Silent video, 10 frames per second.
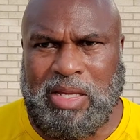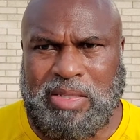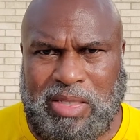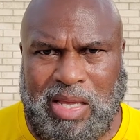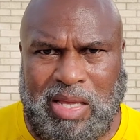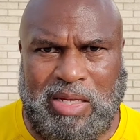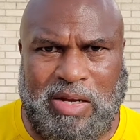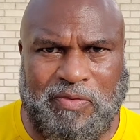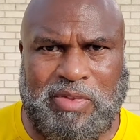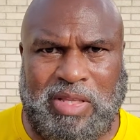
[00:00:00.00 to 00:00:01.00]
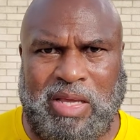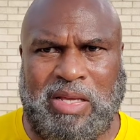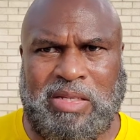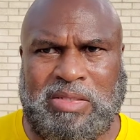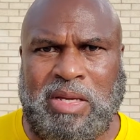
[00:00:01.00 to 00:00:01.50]
and, th and different
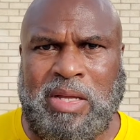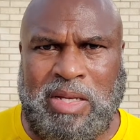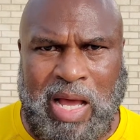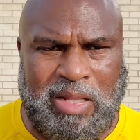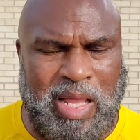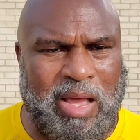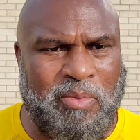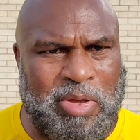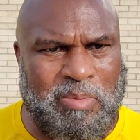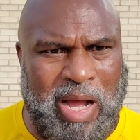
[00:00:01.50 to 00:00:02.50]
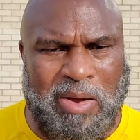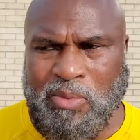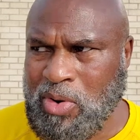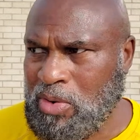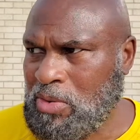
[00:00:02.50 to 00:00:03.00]
things, not like we might
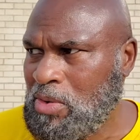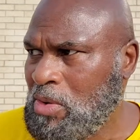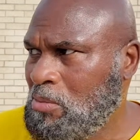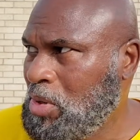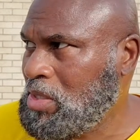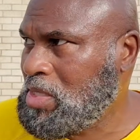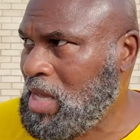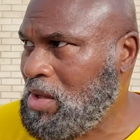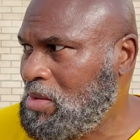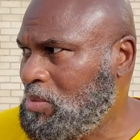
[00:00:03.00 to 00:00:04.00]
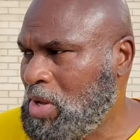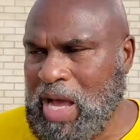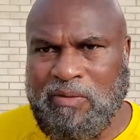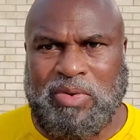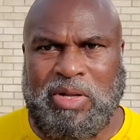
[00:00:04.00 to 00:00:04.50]
want, but that we
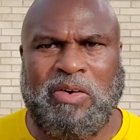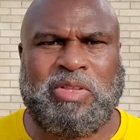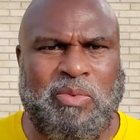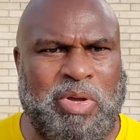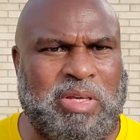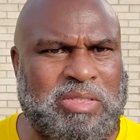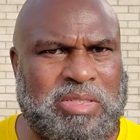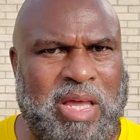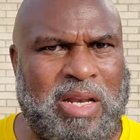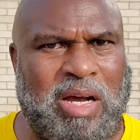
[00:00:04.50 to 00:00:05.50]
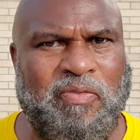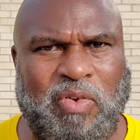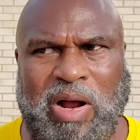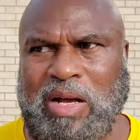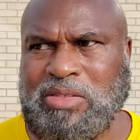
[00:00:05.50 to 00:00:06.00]
have enough that we can stand up
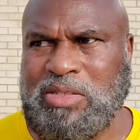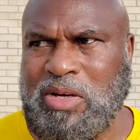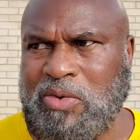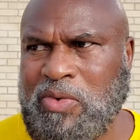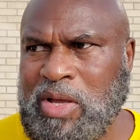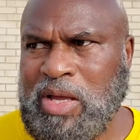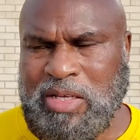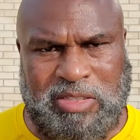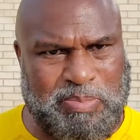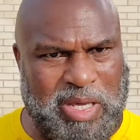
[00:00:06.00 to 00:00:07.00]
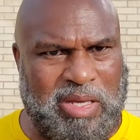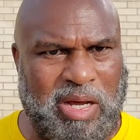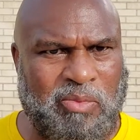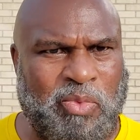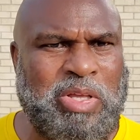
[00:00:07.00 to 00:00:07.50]
for ourselves and speak
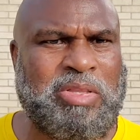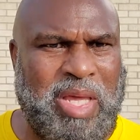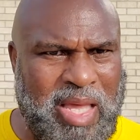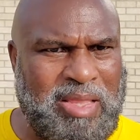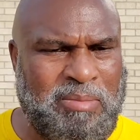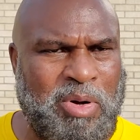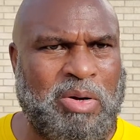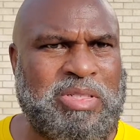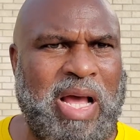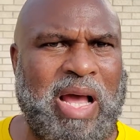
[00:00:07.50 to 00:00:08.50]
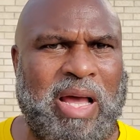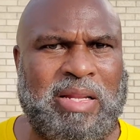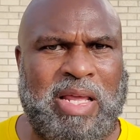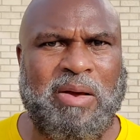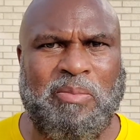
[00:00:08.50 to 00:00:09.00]
up. We thank the Most High
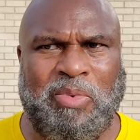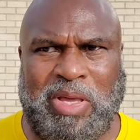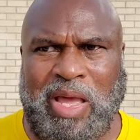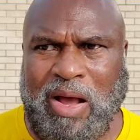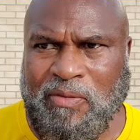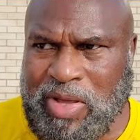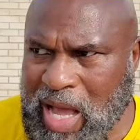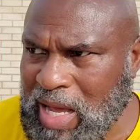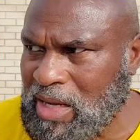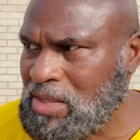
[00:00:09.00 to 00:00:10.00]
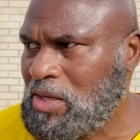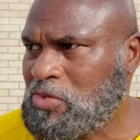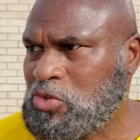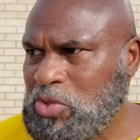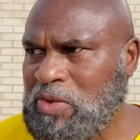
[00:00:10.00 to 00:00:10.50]
that we have got enough
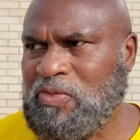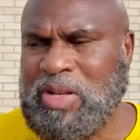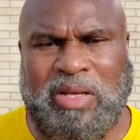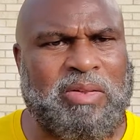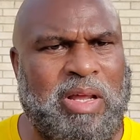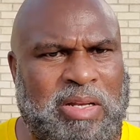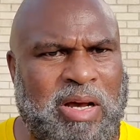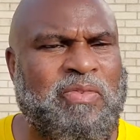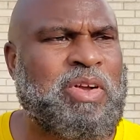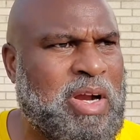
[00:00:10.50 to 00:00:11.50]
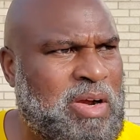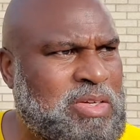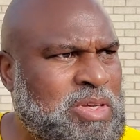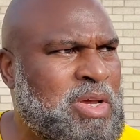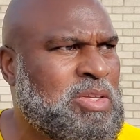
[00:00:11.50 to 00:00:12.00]
strength and enough
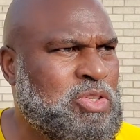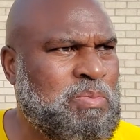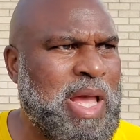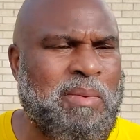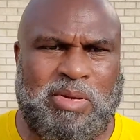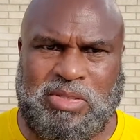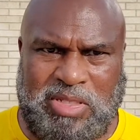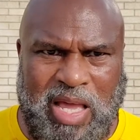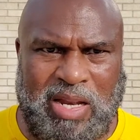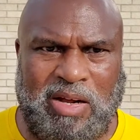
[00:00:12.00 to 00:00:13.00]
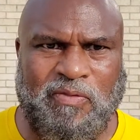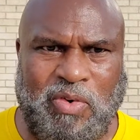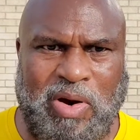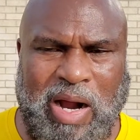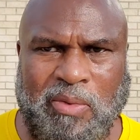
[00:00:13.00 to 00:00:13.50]
courage to be able to stand up
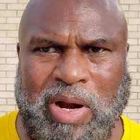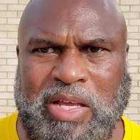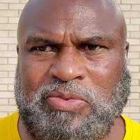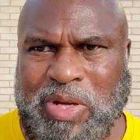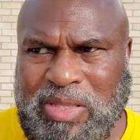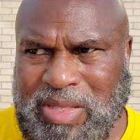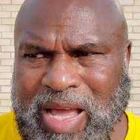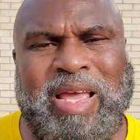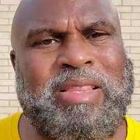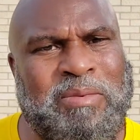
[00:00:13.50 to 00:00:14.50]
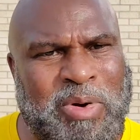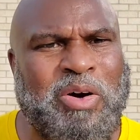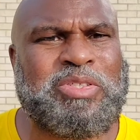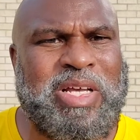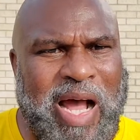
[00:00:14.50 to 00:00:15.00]
for our rights. We thank the
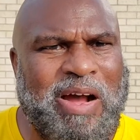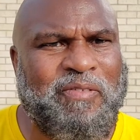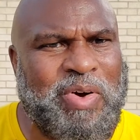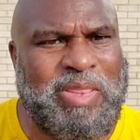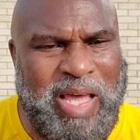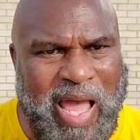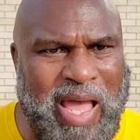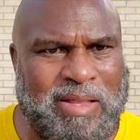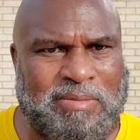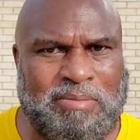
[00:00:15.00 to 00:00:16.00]
Most High for that.